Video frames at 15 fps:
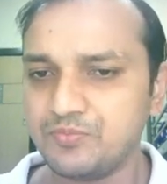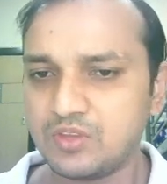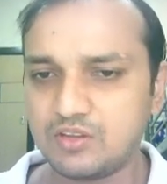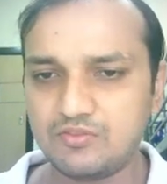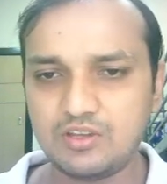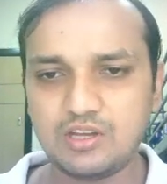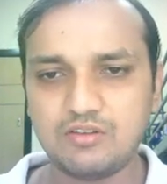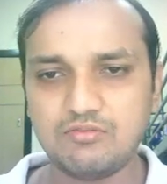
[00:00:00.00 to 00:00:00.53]
We
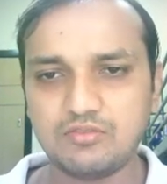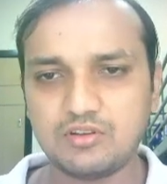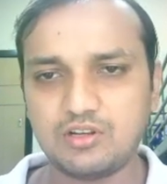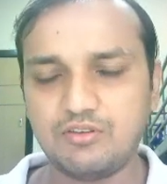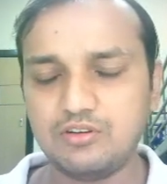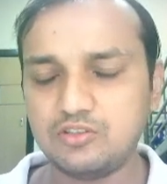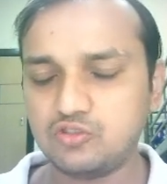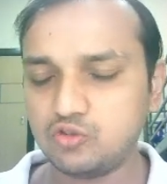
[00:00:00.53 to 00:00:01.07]
have
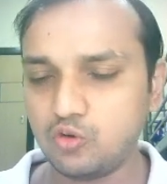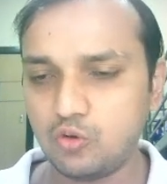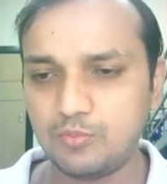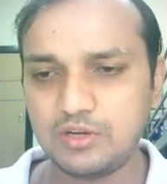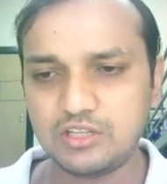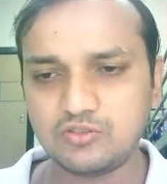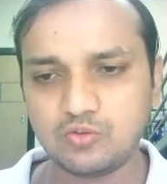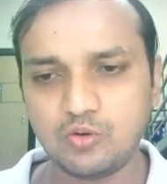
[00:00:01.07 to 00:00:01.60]
covered so
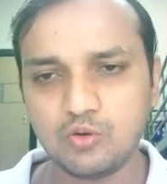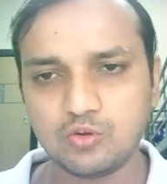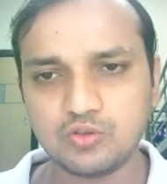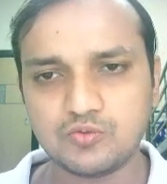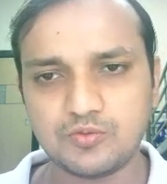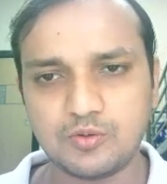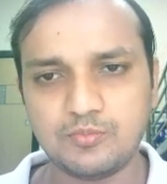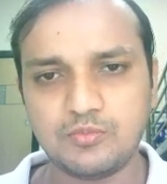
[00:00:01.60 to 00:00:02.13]
many Sudokus
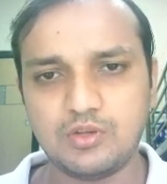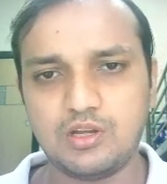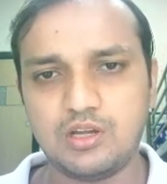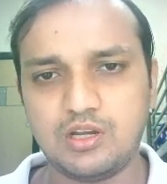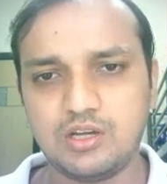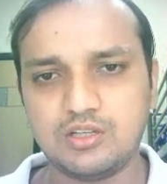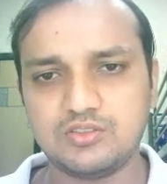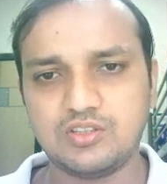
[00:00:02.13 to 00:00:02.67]
from
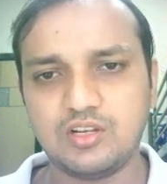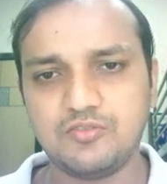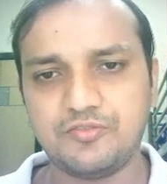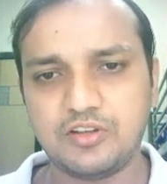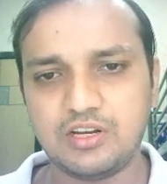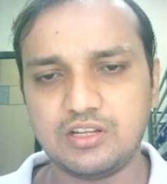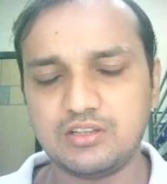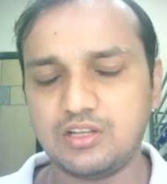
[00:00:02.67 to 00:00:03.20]
Sulphur
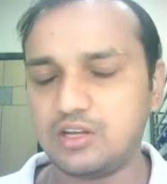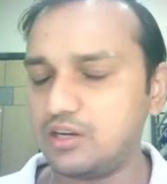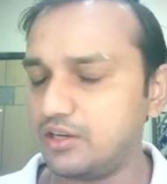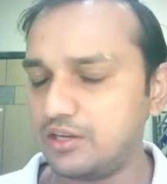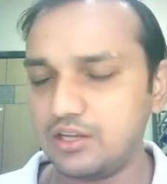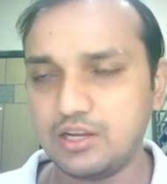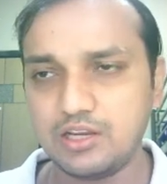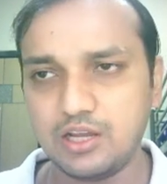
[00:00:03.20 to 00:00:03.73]
and they are
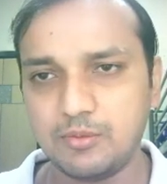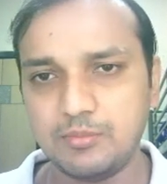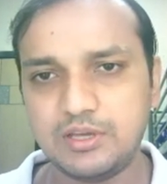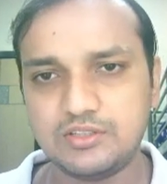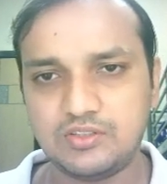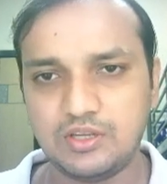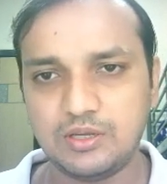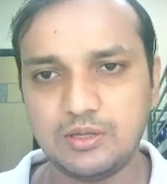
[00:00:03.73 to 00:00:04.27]
really
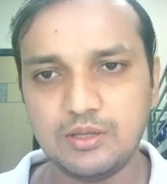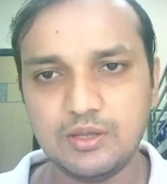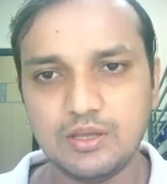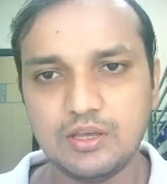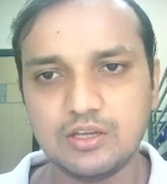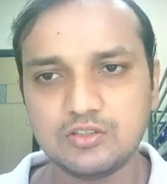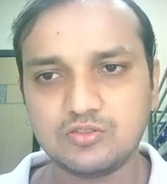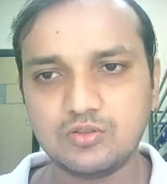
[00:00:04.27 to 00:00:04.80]
amazing.
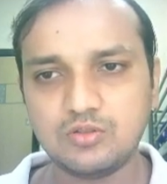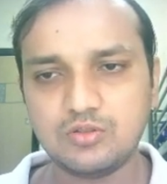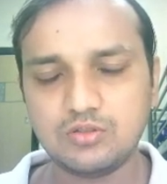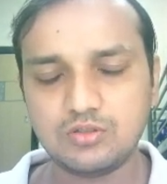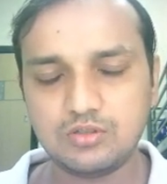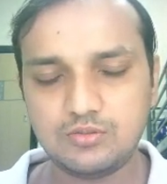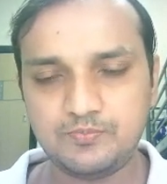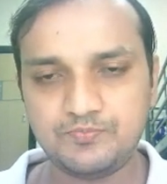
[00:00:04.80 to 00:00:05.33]

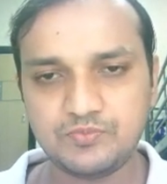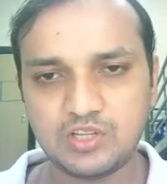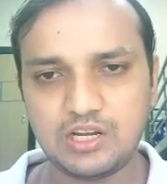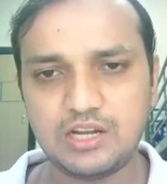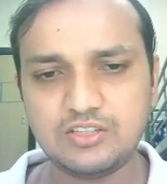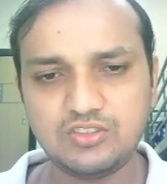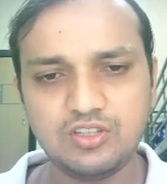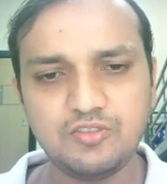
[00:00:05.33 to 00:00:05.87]
So
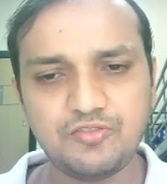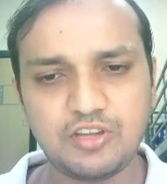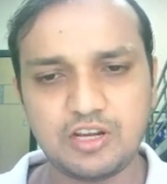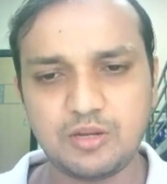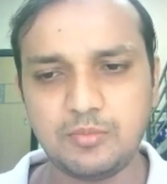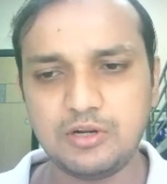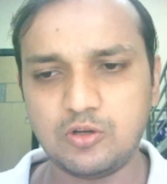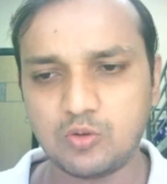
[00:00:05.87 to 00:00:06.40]
let's see if we are
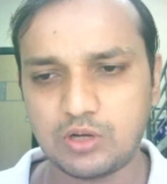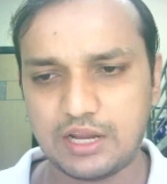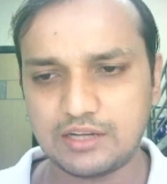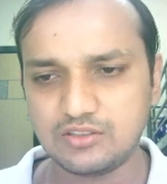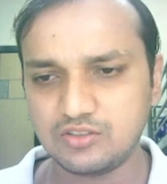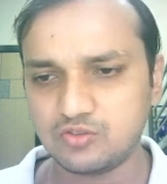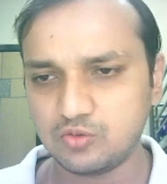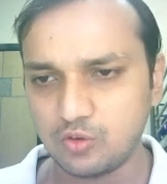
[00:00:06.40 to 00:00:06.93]
able to crack
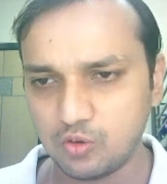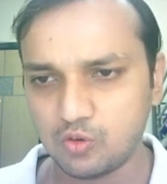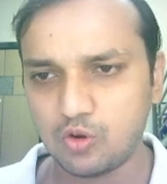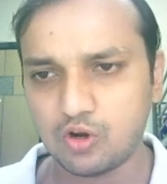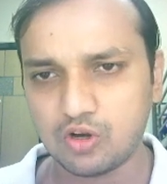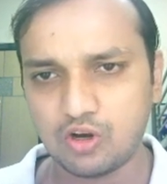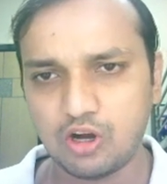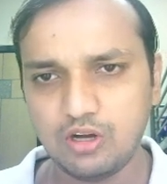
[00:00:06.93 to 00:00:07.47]
this Sudoku
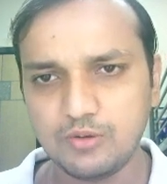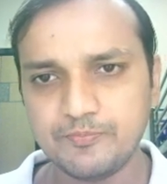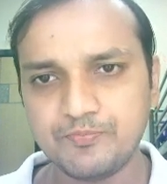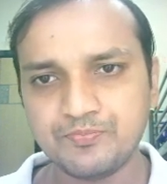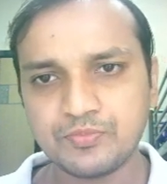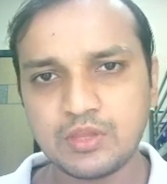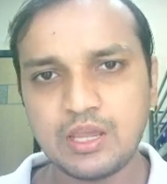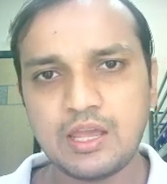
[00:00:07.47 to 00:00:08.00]
or not.
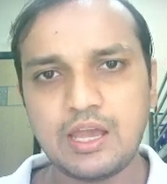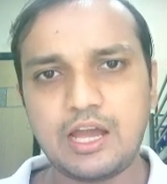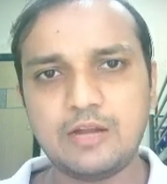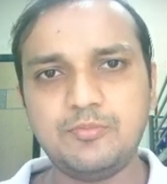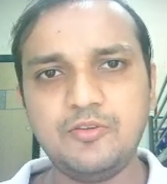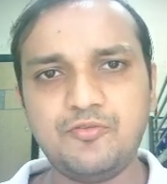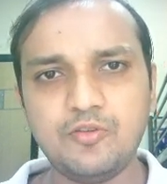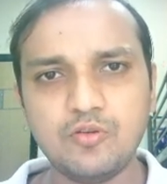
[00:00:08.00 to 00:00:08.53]
And
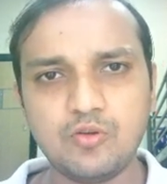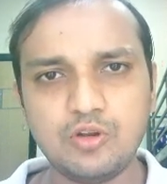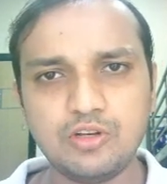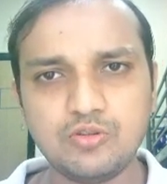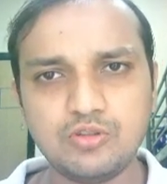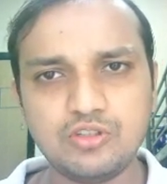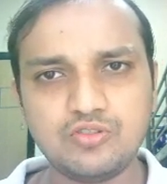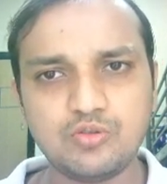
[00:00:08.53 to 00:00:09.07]
before going to
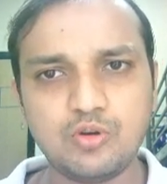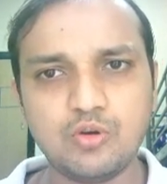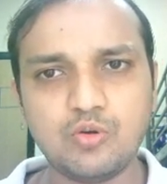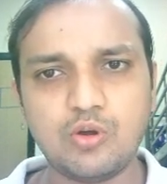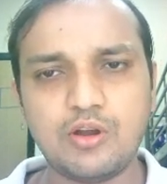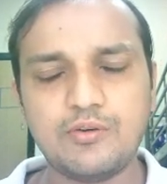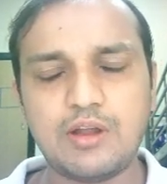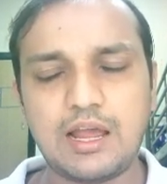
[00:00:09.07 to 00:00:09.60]
the Sudoku, I
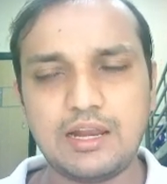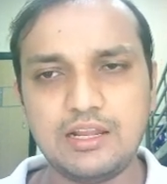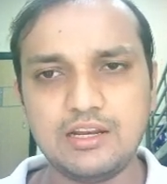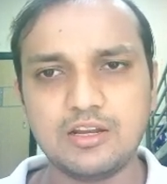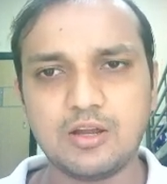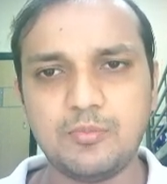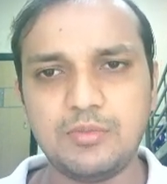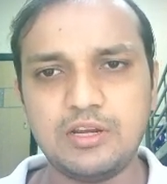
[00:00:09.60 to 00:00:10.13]
would highly
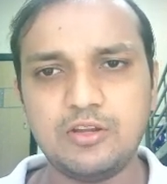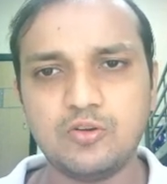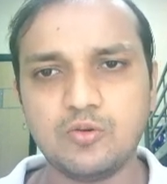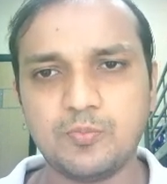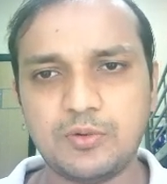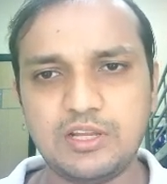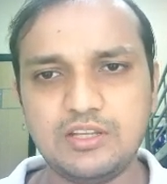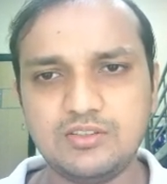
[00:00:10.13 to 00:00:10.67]
recommend you to
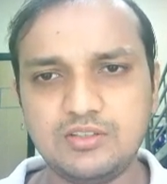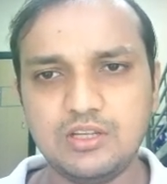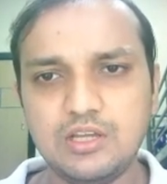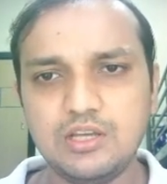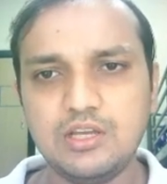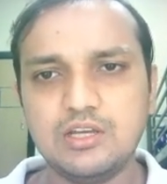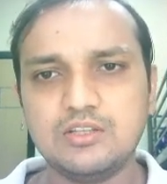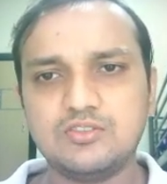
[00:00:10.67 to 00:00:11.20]
please
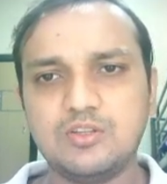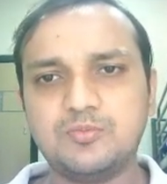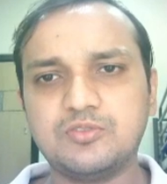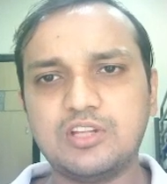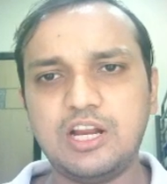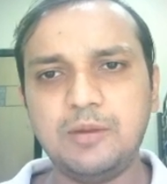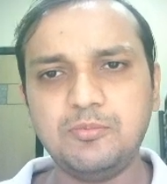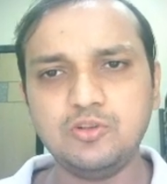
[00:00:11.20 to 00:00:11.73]

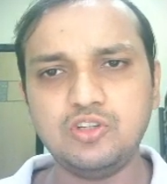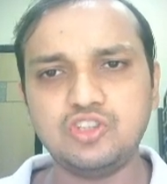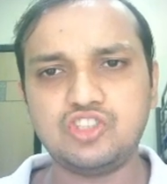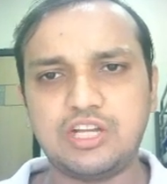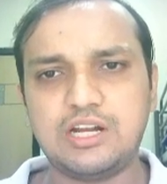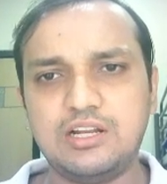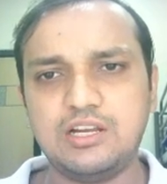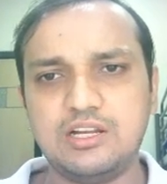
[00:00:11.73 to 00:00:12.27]
subscribe to the
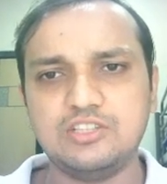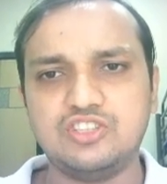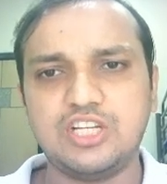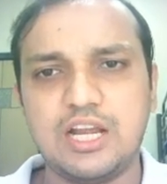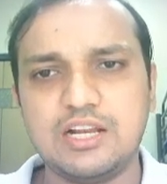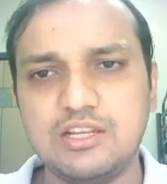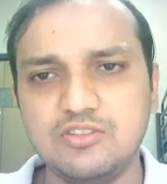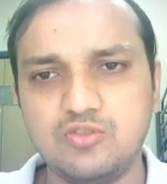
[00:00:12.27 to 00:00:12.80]
channel
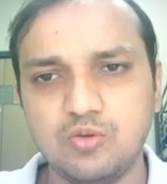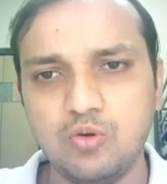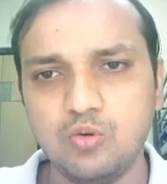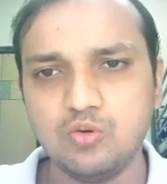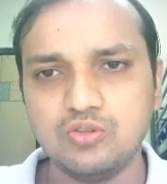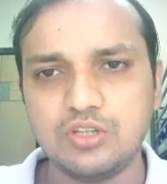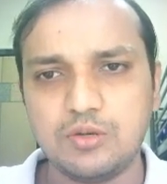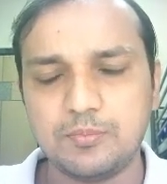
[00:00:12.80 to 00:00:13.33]
Unshackling
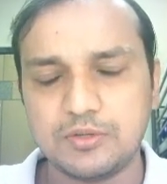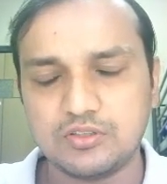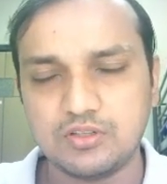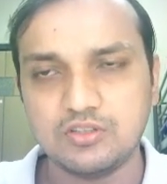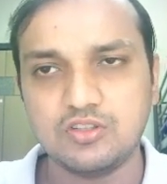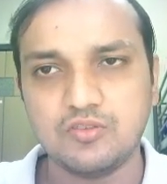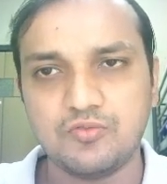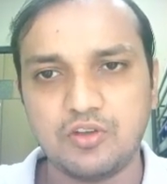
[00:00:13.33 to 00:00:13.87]
Sudokus and Puzzles
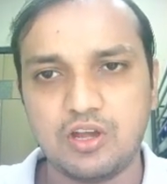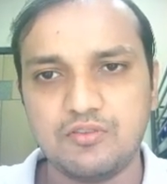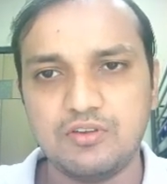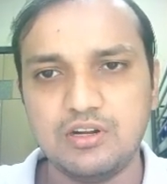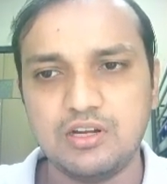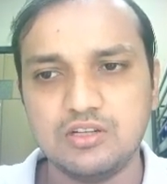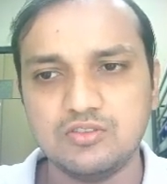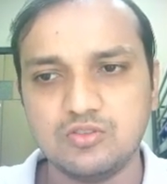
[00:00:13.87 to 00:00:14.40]
if you haven't
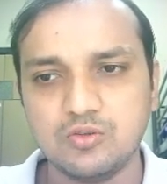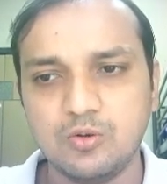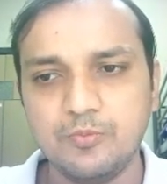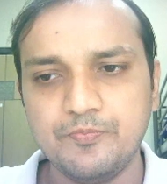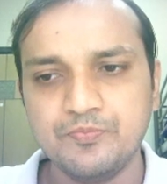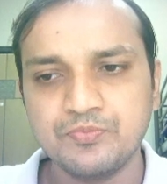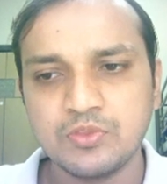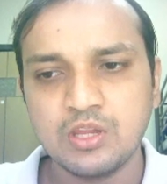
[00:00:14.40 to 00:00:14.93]
done so.
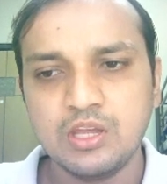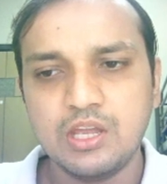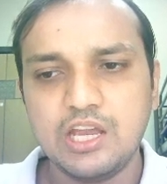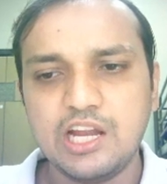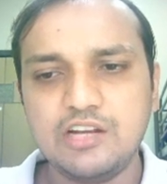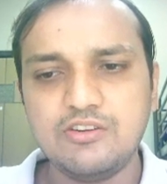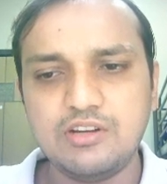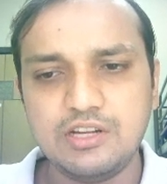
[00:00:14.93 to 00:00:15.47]
It
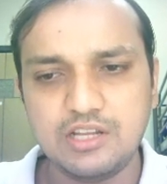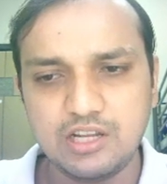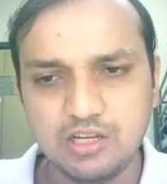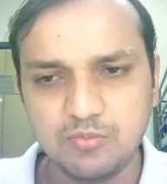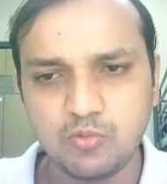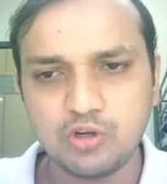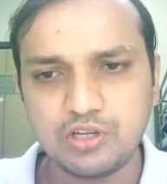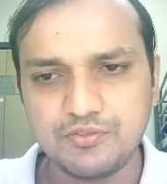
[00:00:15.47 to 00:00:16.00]
will really
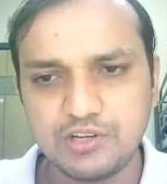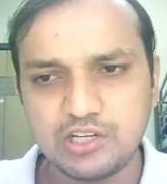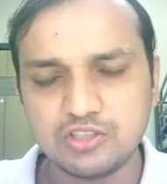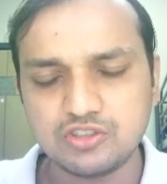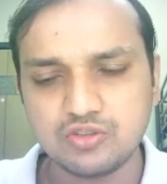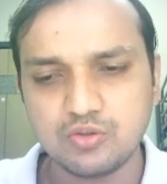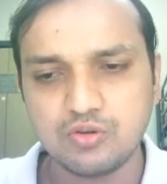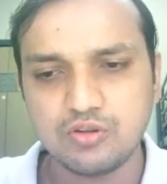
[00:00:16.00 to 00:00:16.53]
motivate us
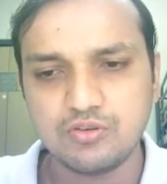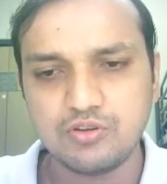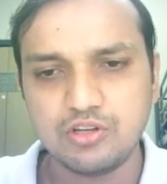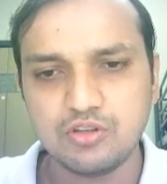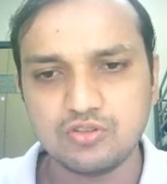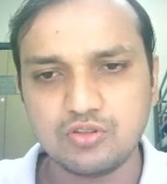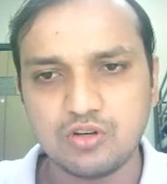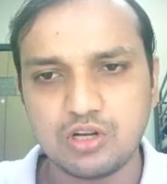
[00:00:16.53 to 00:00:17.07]
to cover
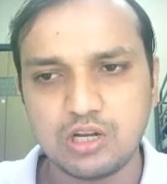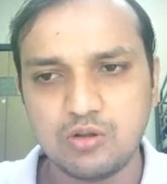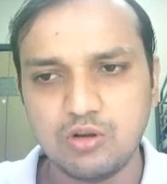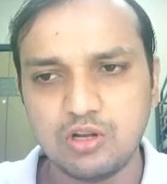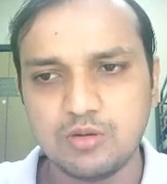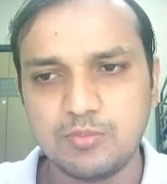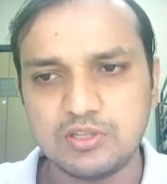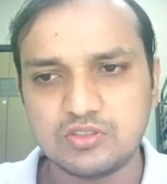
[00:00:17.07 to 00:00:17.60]
videos on regular
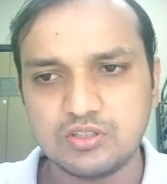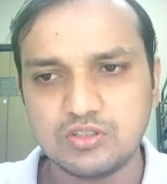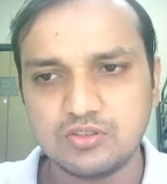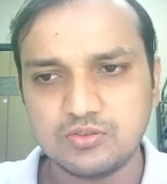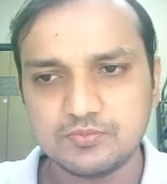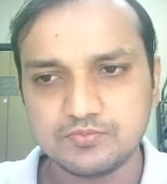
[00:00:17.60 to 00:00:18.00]
basis.